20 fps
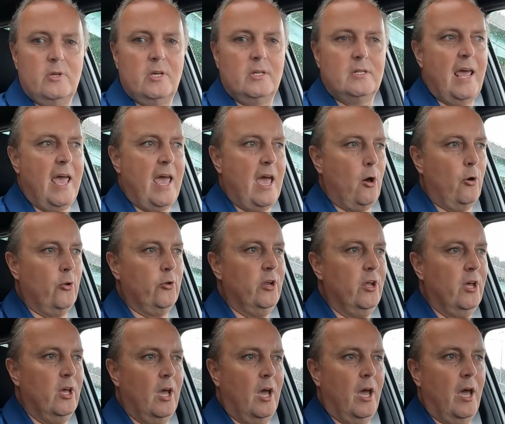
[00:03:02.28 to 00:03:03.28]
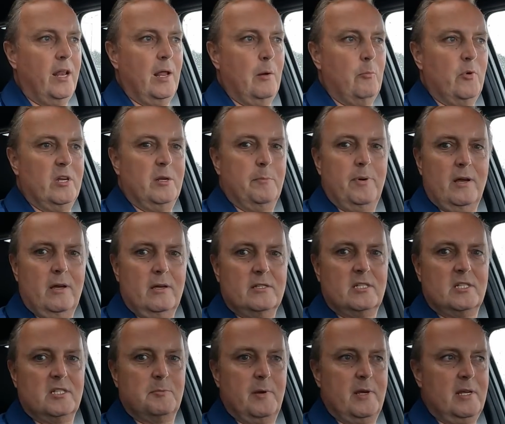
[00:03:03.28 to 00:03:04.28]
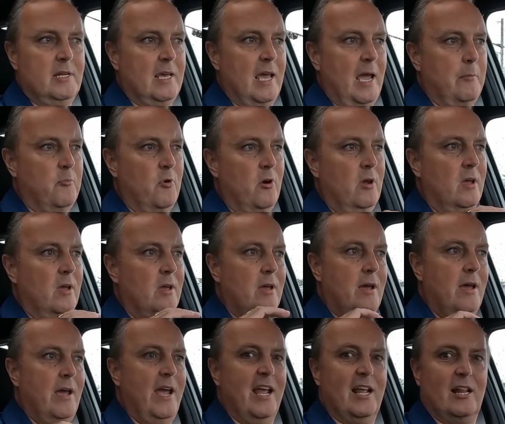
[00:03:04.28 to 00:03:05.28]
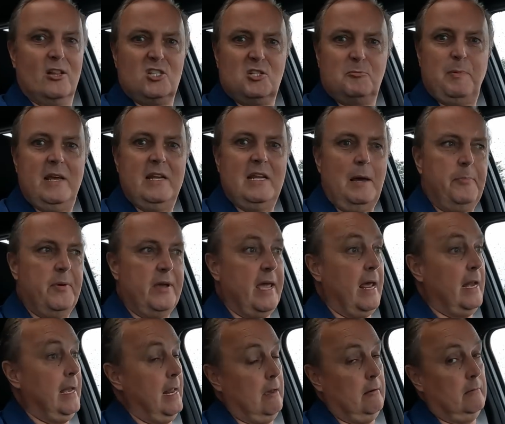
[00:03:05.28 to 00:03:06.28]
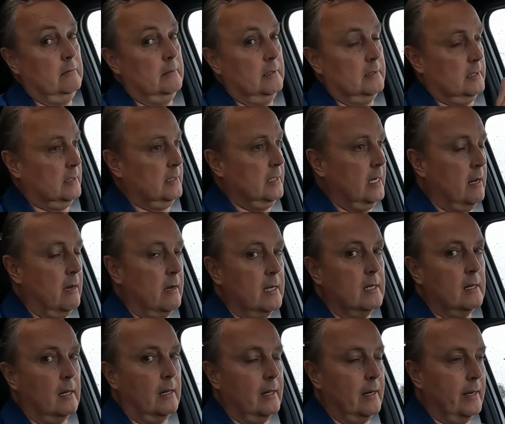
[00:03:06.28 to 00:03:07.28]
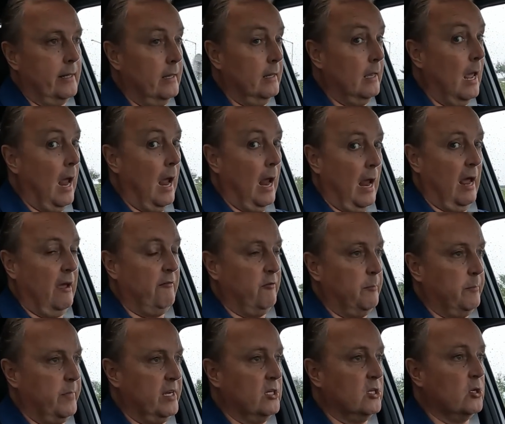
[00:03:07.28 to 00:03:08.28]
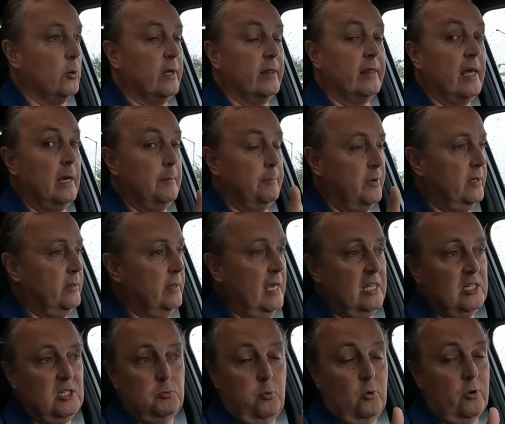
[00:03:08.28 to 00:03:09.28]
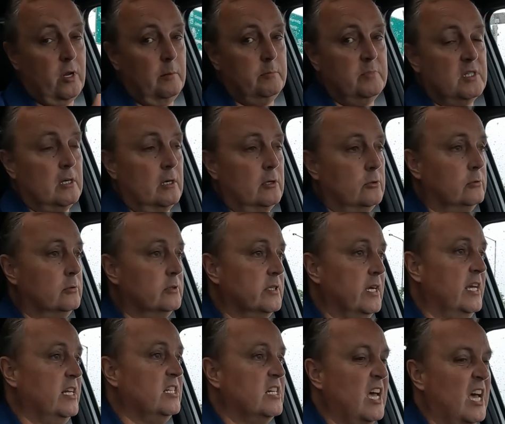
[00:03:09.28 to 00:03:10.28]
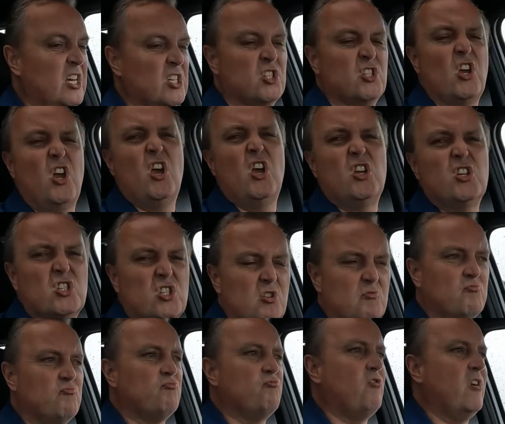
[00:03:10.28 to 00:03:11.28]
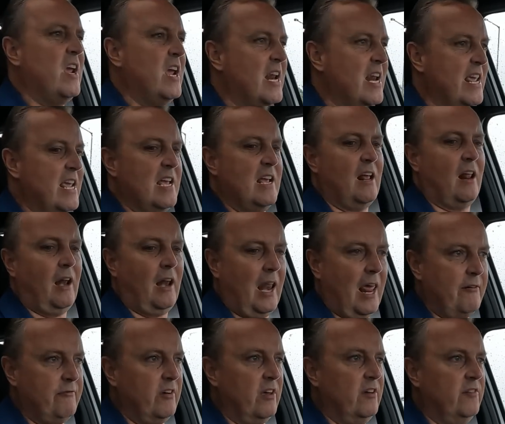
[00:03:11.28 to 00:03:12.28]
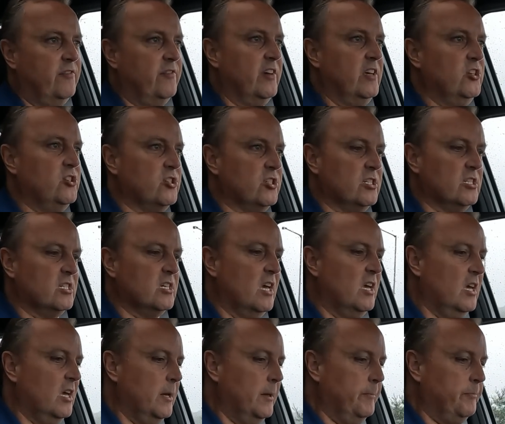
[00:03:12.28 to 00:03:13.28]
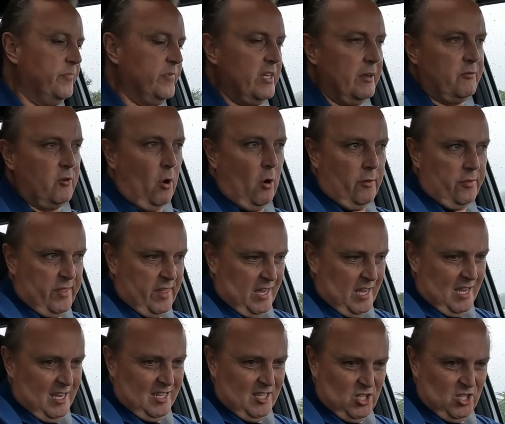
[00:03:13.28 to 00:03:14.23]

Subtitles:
you down, and then when you pass the speed camera, it'll speed up again. Now, as I said, I clearly haven't been doing that, but that's what I'm told it does. Some really clever features. You've got the